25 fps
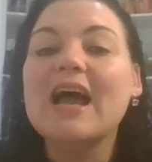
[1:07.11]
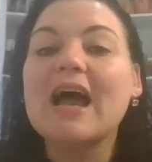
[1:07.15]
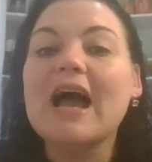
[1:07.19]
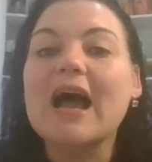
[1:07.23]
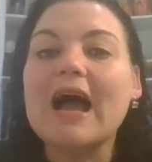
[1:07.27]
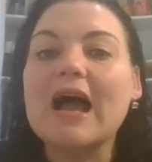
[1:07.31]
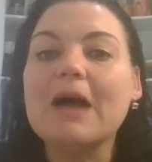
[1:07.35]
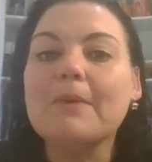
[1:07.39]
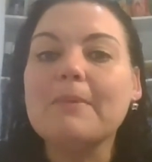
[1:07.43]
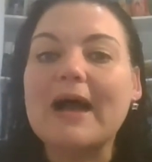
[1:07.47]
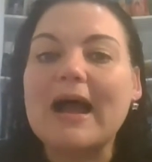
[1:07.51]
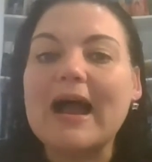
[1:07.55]

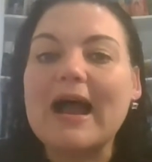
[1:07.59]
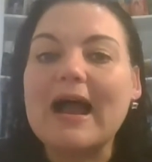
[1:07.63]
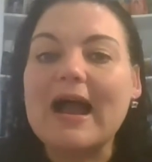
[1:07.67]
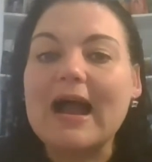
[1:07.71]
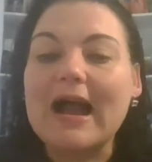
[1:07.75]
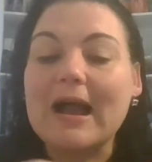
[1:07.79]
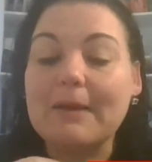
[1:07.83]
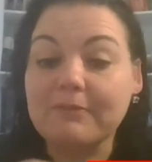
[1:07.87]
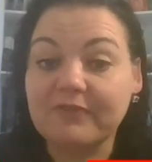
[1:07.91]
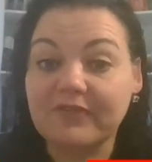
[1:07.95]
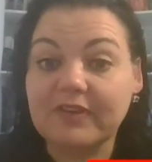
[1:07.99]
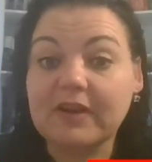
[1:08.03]

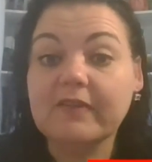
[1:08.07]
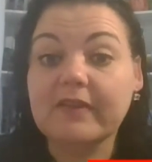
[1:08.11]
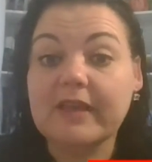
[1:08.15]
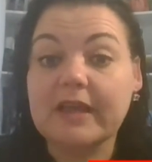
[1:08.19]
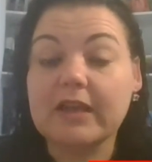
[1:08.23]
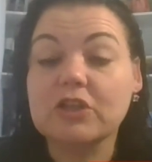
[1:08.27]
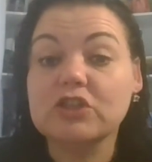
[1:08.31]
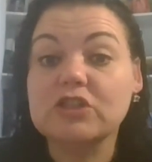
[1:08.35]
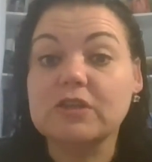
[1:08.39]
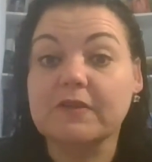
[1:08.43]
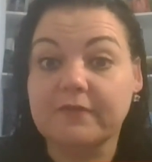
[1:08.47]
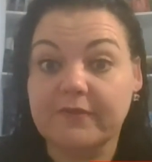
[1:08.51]
I'm feeling the
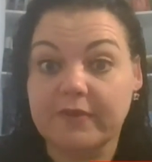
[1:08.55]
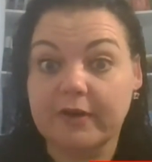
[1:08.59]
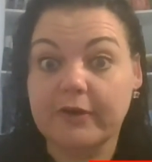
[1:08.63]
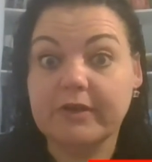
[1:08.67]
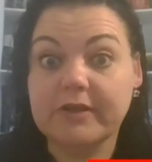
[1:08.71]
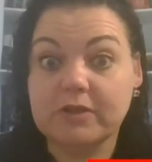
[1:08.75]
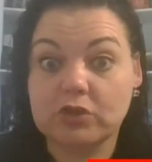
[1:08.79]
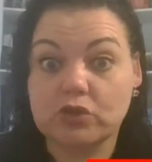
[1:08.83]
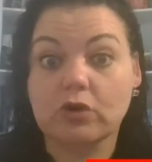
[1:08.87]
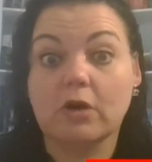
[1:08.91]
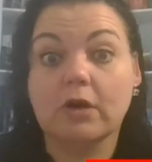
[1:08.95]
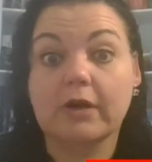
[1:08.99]
energy very
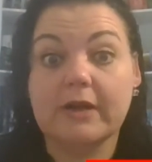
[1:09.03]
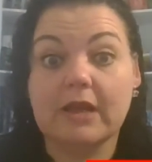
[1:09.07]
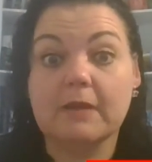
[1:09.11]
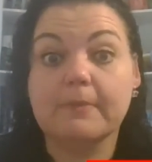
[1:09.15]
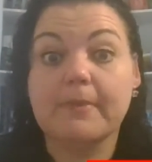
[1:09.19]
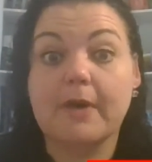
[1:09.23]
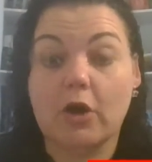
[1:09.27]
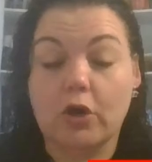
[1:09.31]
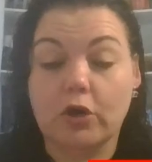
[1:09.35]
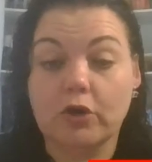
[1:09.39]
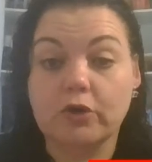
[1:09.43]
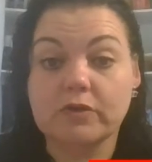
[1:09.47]
strongly in
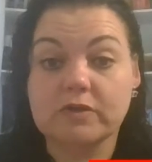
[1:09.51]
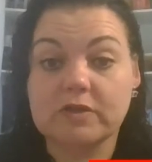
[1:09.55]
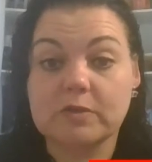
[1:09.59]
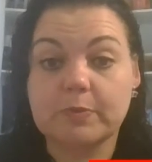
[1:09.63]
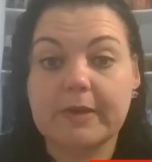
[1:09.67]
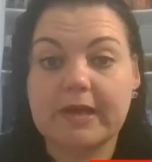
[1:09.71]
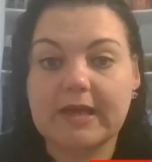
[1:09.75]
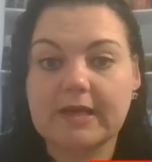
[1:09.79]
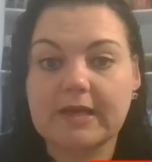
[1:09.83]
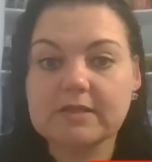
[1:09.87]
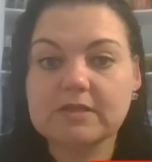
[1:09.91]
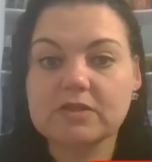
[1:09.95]
my own
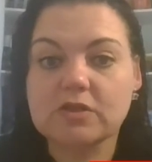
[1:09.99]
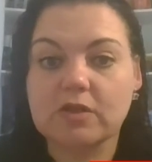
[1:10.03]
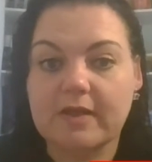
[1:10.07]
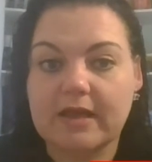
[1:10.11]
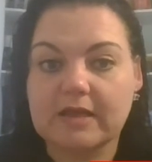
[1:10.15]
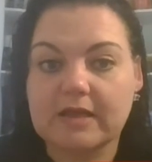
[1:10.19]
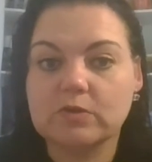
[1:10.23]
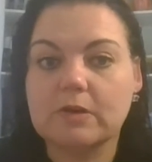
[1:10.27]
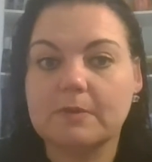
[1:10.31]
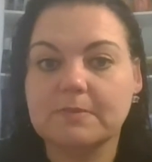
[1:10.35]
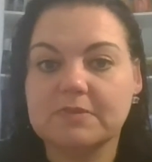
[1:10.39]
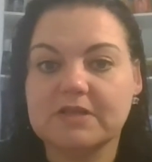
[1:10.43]
space, so
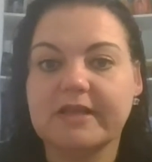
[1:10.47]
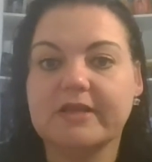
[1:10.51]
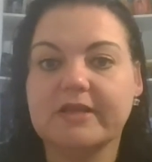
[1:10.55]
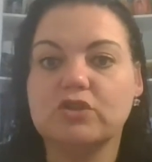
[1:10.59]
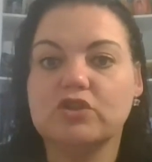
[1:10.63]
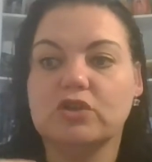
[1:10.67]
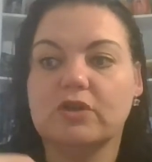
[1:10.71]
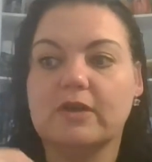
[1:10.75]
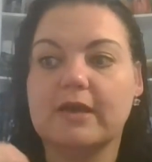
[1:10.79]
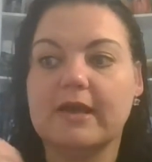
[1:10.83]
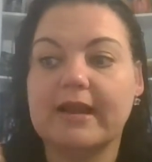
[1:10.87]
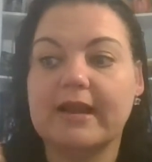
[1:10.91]
that's what I'm saying
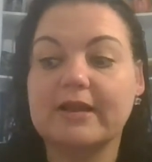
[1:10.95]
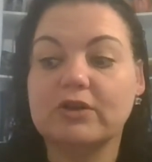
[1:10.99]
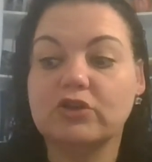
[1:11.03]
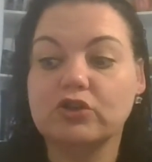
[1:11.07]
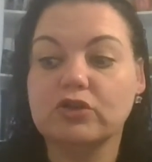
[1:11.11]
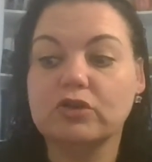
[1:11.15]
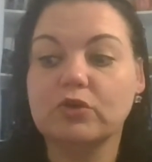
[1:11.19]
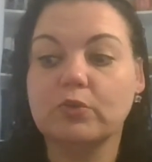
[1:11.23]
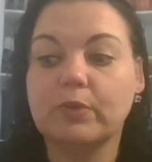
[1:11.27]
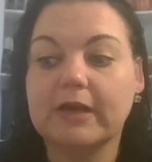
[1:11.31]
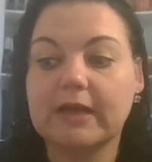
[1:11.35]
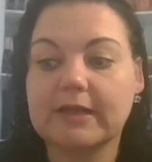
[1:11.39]
to you. And I
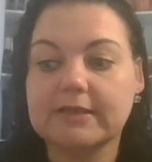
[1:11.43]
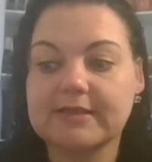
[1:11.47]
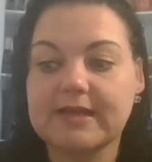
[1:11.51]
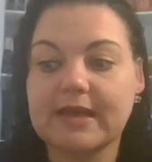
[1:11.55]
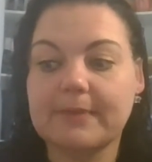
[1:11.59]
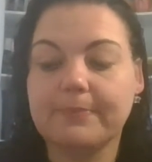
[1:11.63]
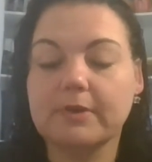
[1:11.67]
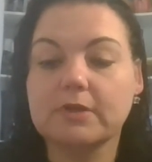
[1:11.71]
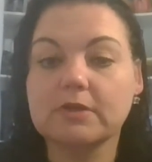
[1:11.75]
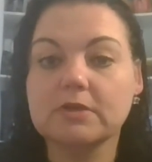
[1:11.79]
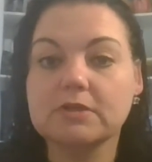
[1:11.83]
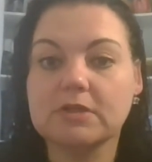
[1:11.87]
do, when I
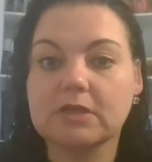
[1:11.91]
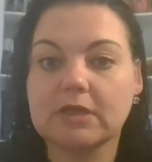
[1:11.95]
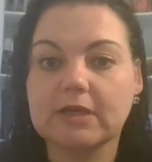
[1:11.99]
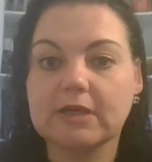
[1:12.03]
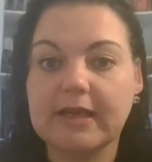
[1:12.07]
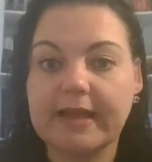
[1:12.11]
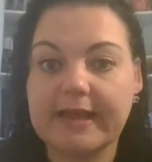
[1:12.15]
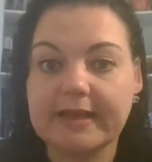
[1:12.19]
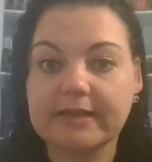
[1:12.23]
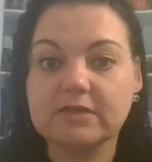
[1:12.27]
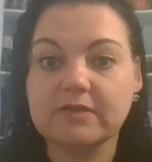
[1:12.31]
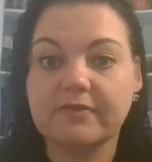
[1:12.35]
tap into the
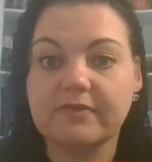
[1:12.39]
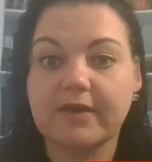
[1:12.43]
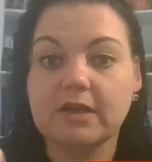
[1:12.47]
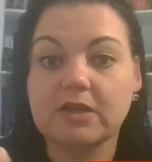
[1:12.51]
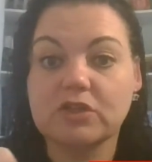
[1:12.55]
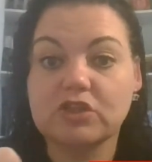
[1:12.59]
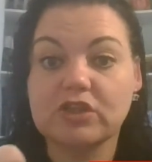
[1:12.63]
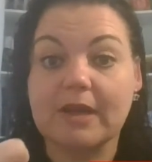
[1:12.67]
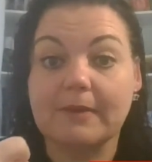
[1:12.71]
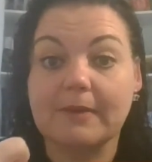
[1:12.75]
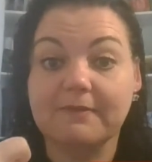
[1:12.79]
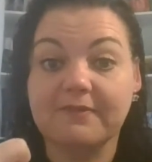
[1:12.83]
collective
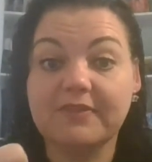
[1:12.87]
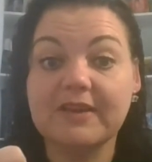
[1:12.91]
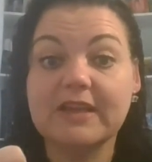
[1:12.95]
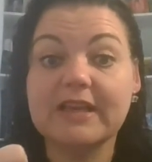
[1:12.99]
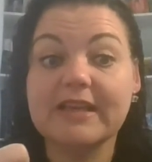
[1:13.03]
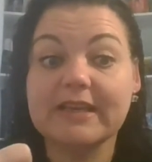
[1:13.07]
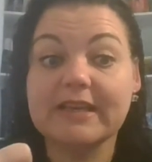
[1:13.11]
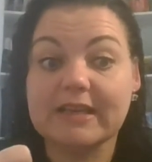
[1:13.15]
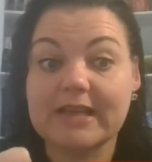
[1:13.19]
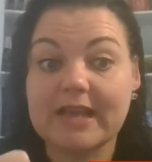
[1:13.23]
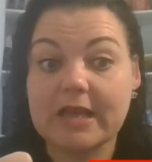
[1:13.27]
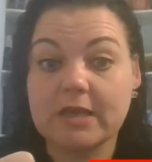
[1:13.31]
energy, I'm
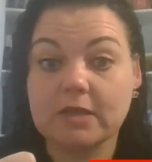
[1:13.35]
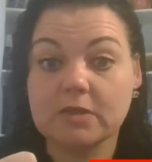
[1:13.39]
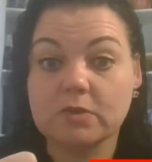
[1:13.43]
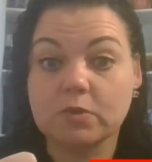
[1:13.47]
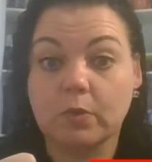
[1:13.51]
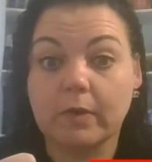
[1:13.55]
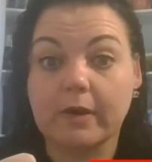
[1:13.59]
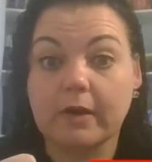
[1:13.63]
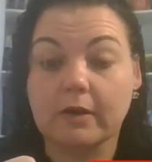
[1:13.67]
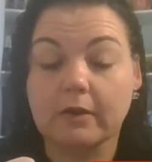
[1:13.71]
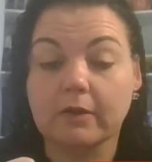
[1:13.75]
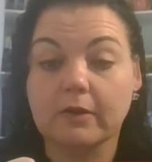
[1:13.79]
feeling it as
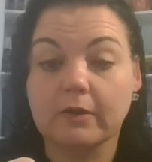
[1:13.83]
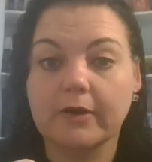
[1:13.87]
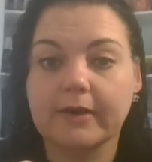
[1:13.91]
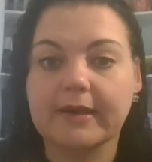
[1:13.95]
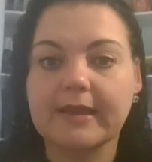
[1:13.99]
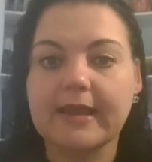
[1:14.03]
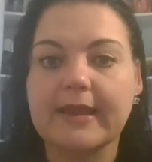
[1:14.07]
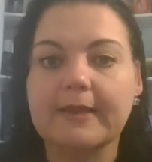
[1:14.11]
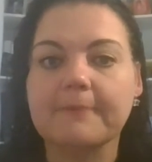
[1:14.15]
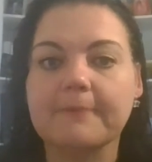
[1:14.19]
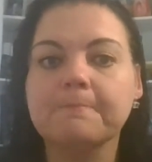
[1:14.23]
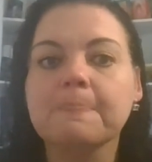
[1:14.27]
well,
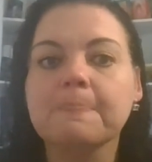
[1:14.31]
okay?